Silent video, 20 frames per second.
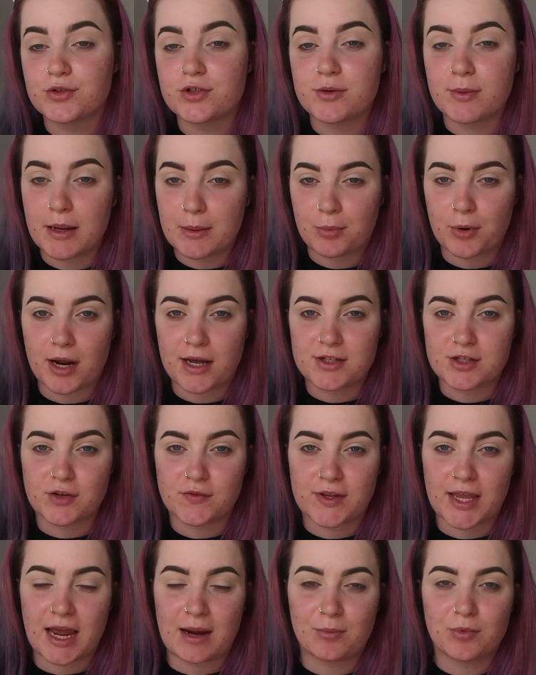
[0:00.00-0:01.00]
do my brows
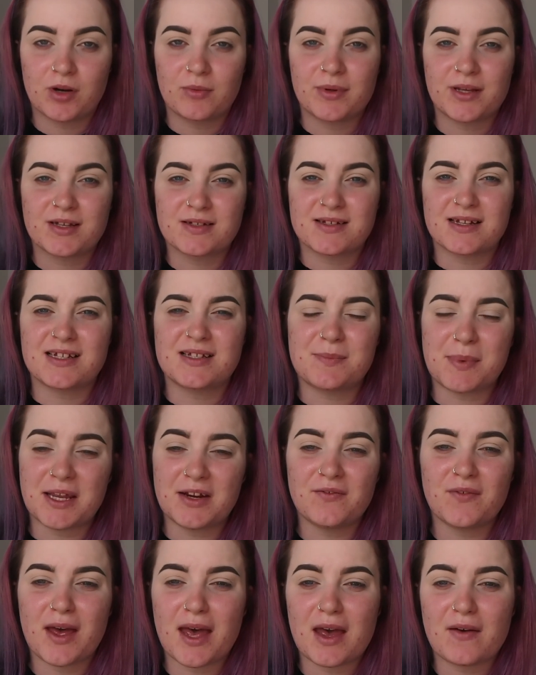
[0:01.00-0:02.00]
off camera because it's
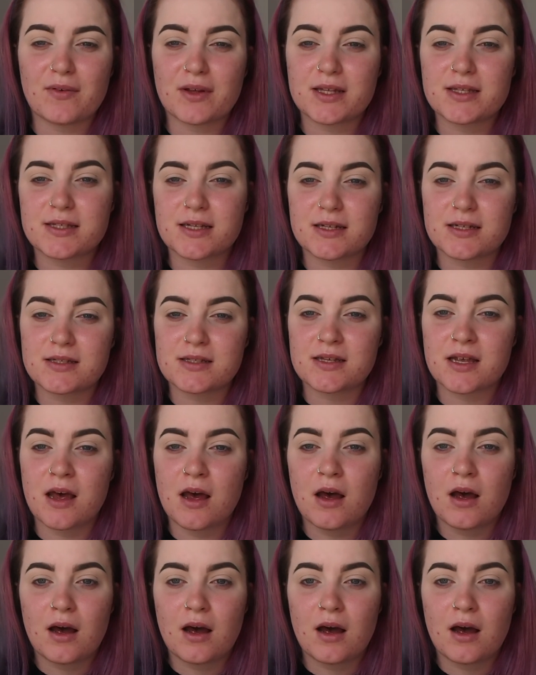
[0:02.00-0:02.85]
been forever since